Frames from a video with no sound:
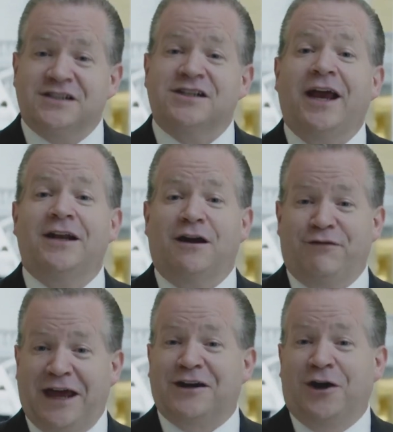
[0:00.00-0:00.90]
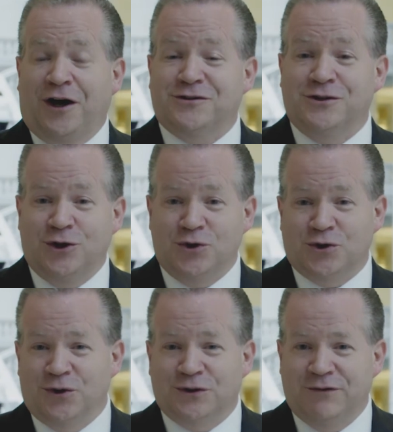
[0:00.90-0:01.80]
site of that
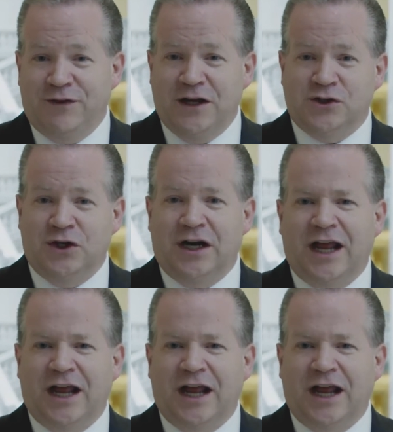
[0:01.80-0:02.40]
Constitutional Convention,